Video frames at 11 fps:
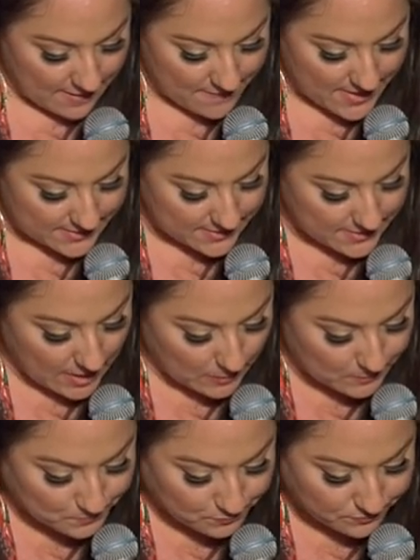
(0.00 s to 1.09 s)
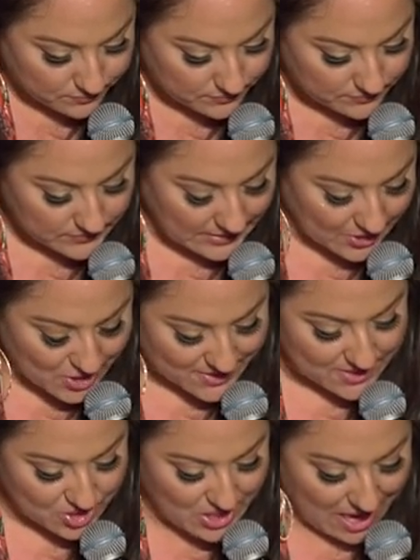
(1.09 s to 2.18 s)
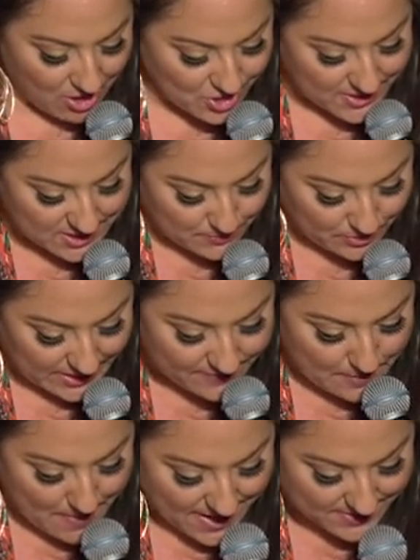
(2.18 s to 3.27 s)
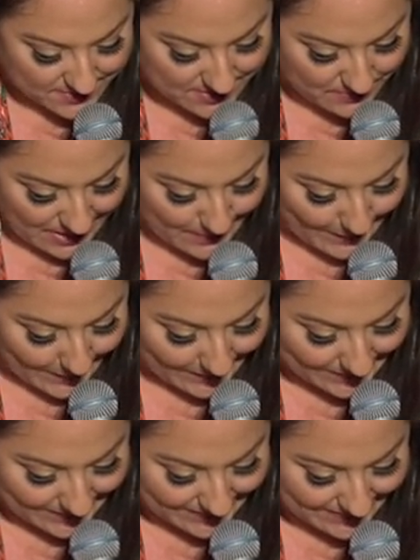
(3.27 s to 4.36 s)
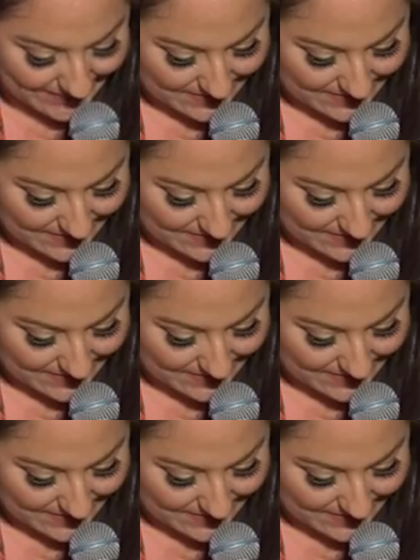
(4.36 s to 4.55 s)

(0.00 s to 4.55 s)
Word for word: I love this. And so Jesus is challenging us to believe the best in people.